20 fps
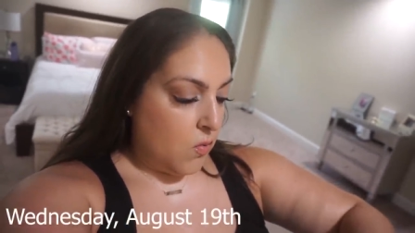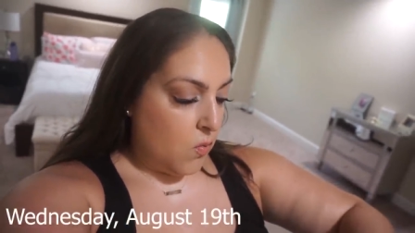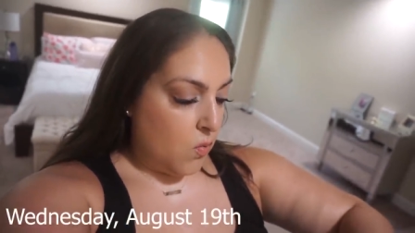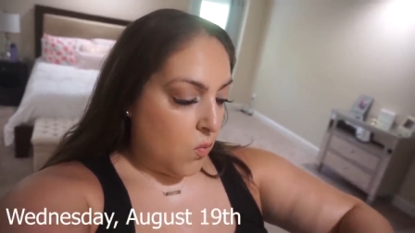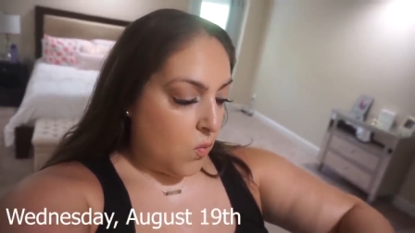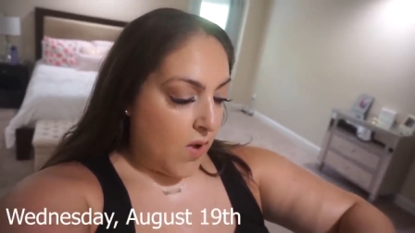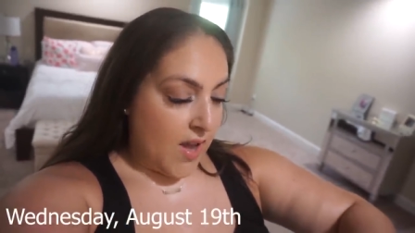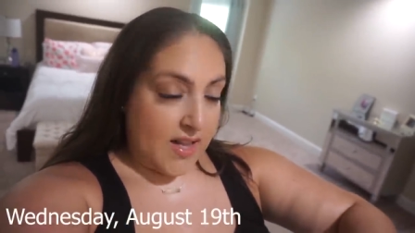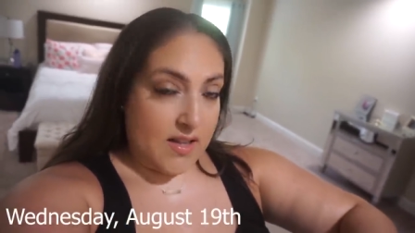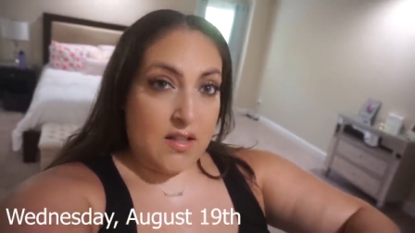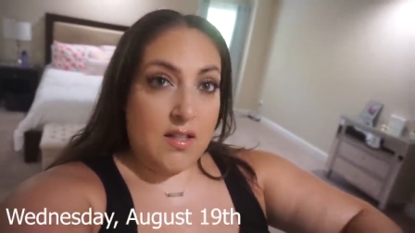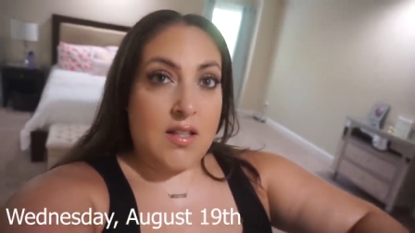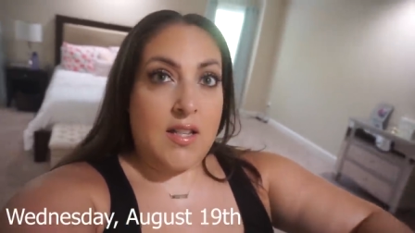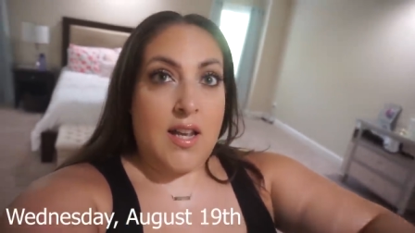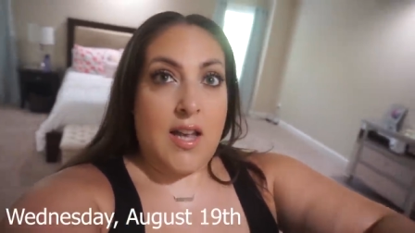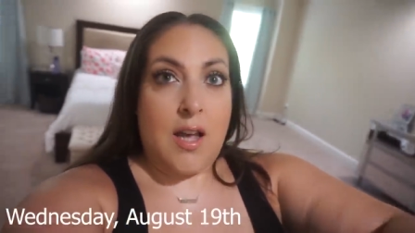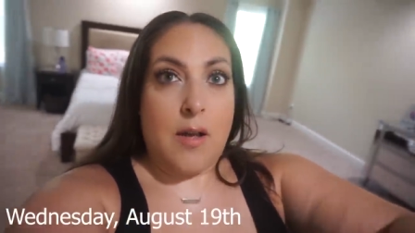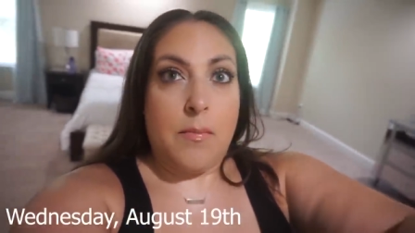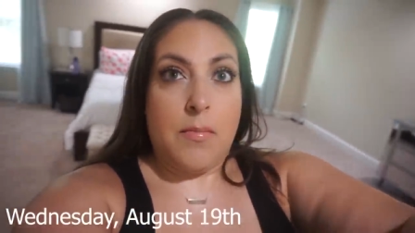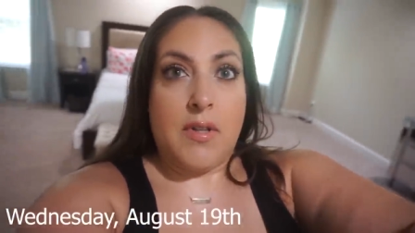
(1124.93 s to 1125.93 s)

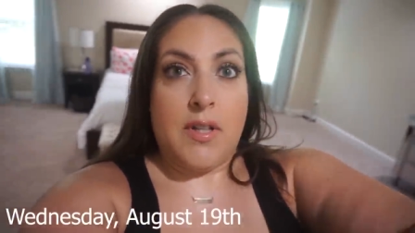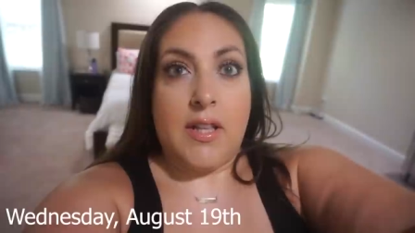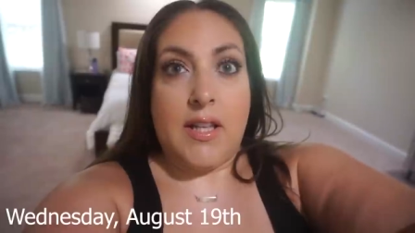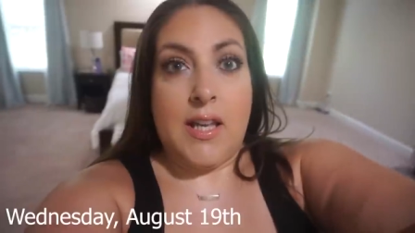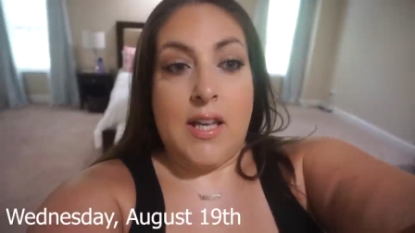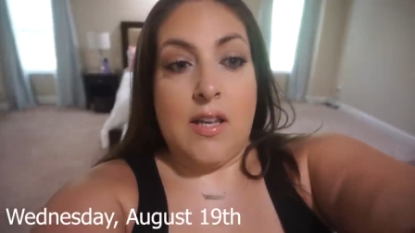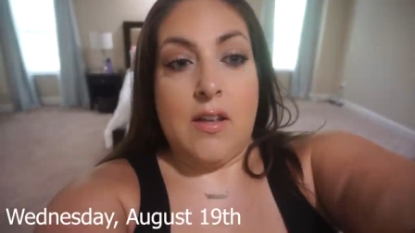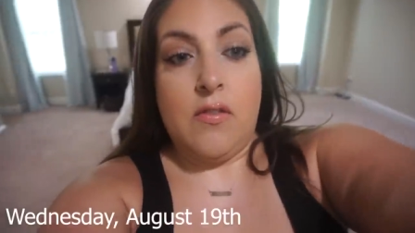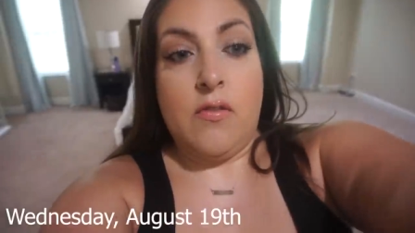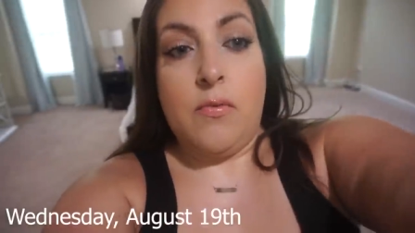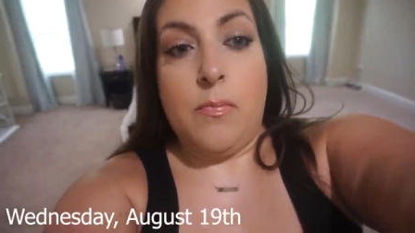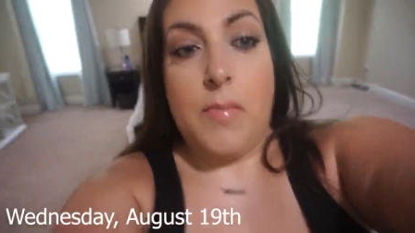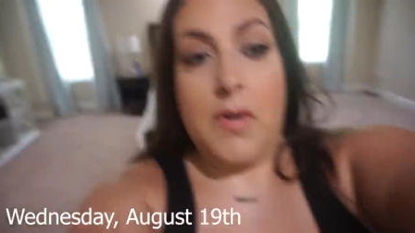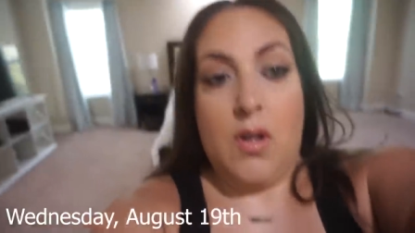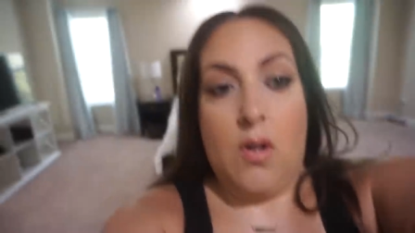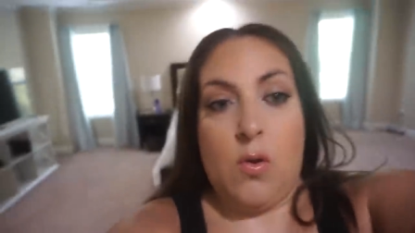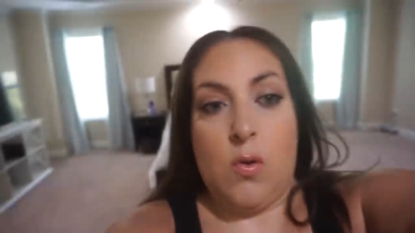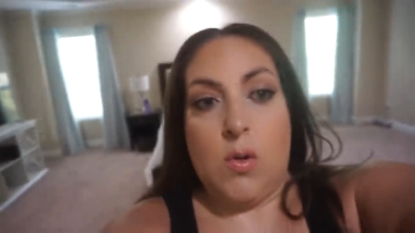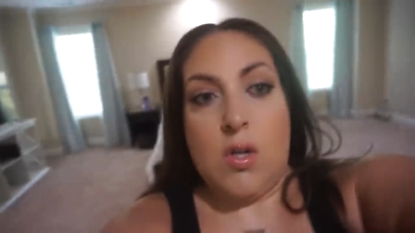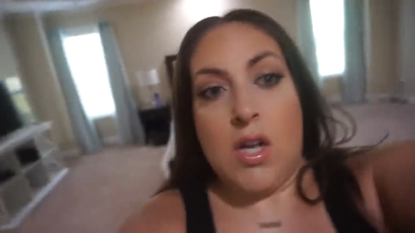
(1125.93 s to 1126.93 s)
Wednesday, I believe, but
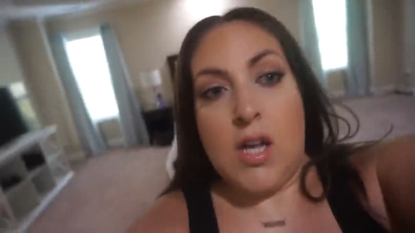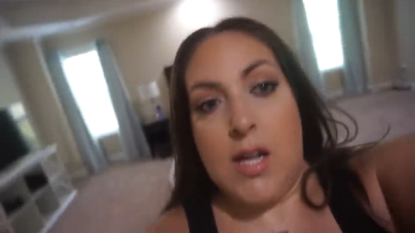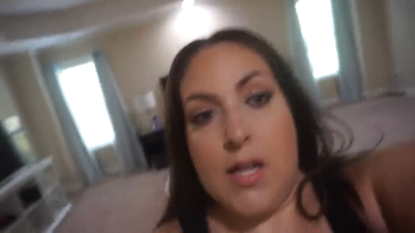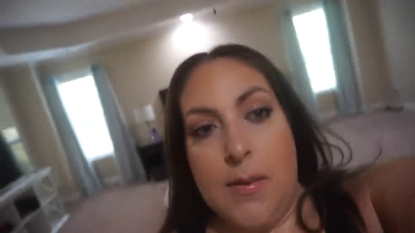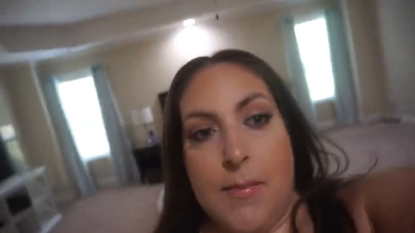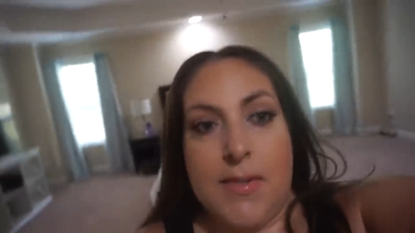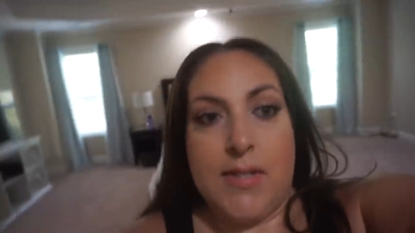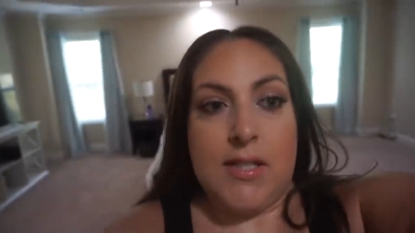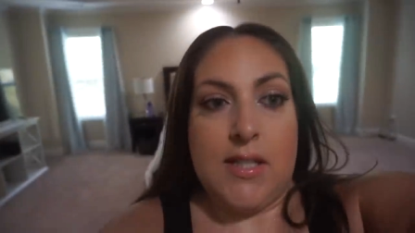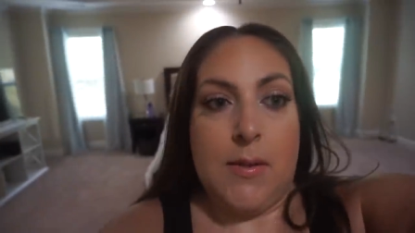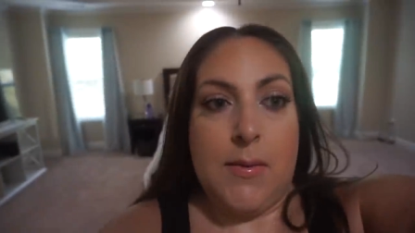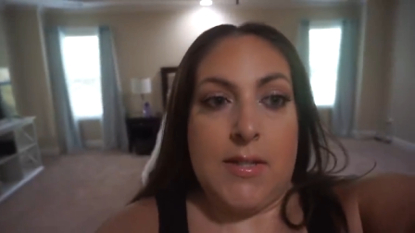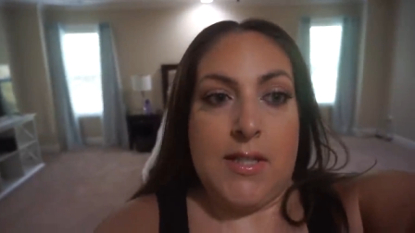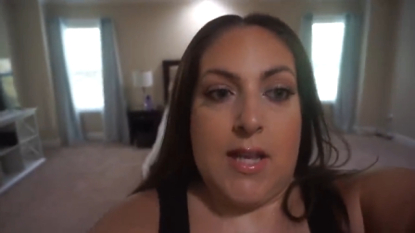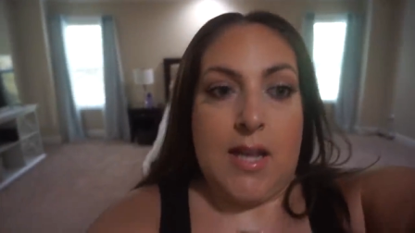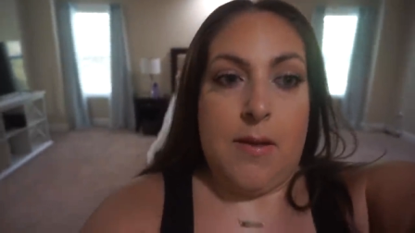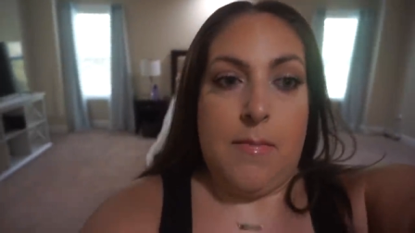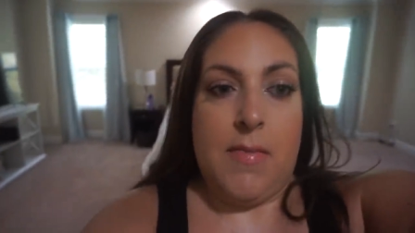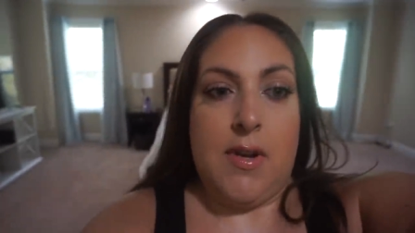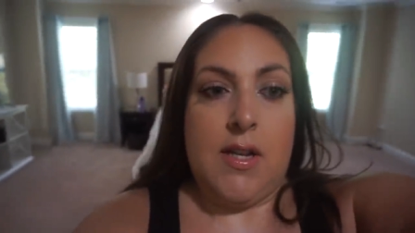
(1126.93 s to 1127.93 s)
hold on, let me see what
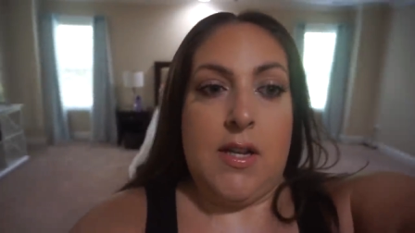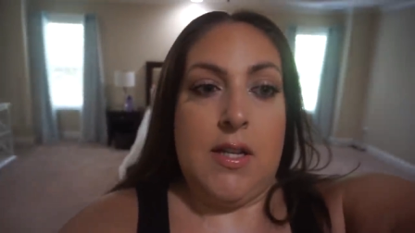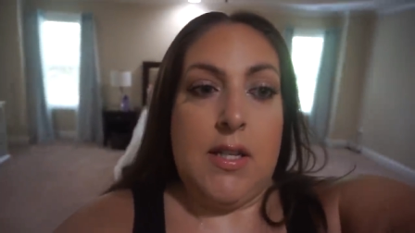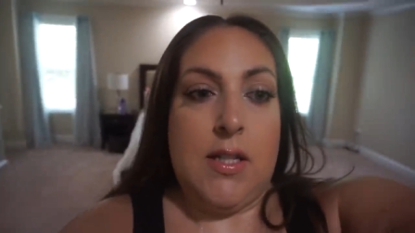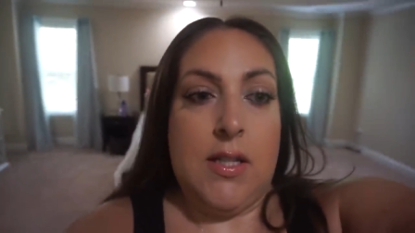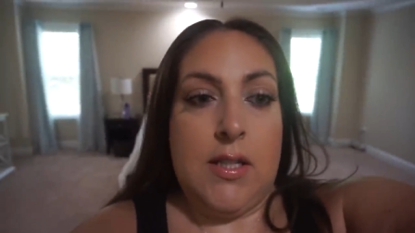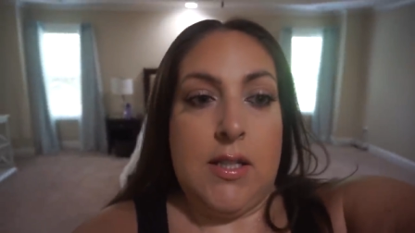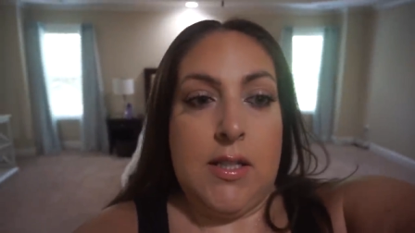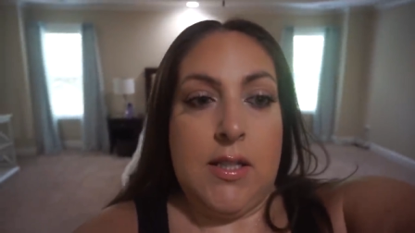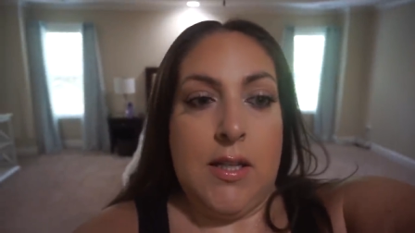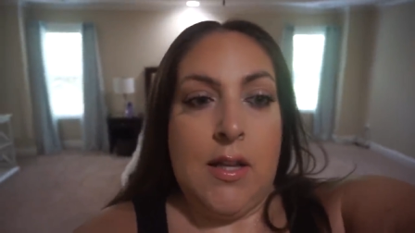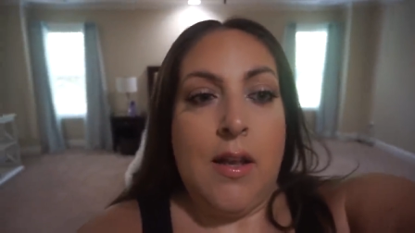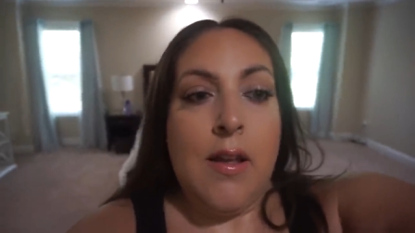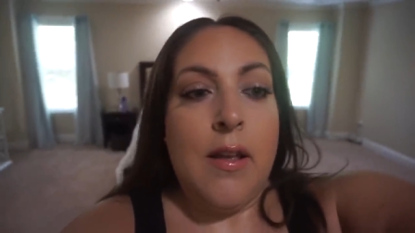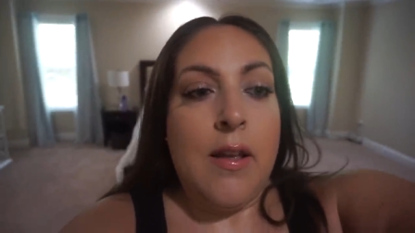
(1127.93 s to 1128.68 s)
time it is.